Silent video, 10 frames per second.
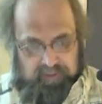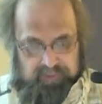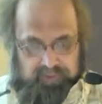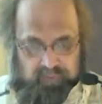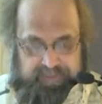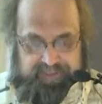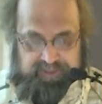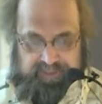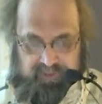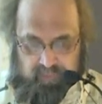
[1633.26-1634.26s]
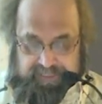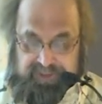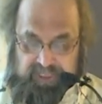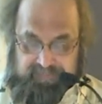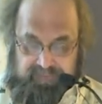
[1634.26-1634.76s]
So the twenty-sixth,
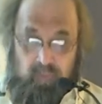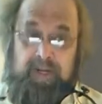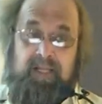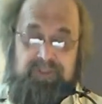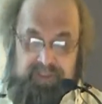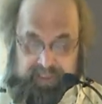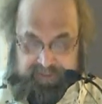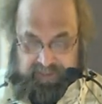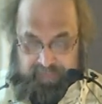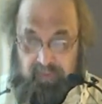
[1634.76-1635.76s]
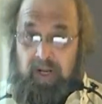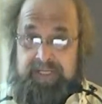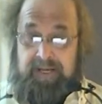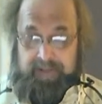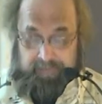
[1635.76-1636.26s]
twenty-seventh, whales start to come around
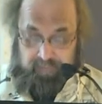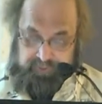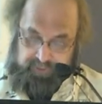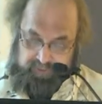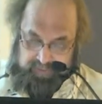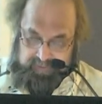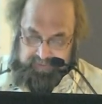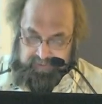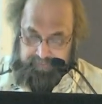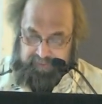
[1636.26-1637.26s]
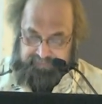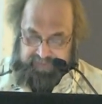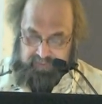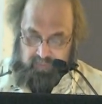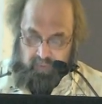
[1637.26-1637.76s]
in numbers,
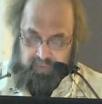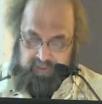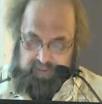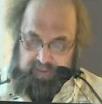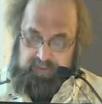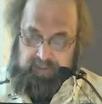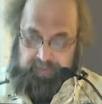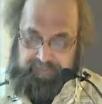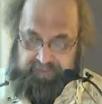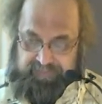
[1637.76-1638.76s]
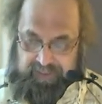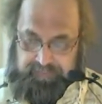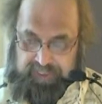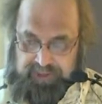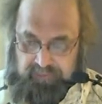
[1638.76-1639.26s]
puffing, quote, puffing,
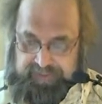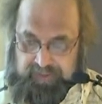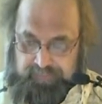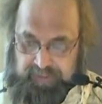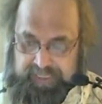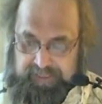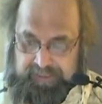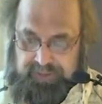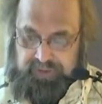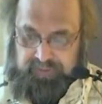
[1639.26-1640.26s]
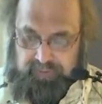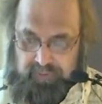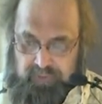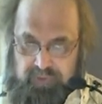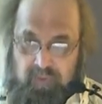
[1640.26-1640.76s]
blustering, and playing engine,
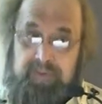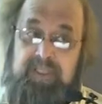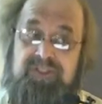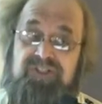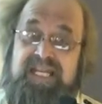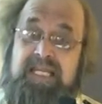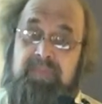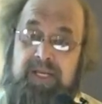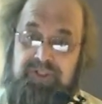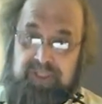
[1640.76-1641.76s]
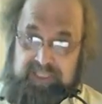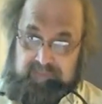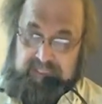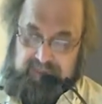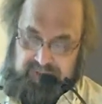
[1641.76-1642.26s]
close quote. In steam engine, he
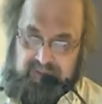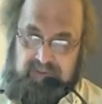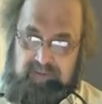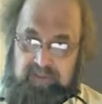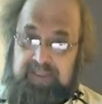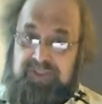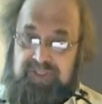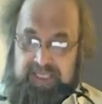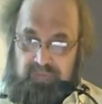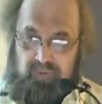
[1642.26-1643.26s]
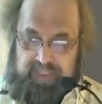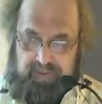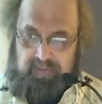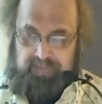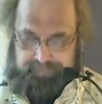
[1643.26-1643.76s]
means, like a steam train,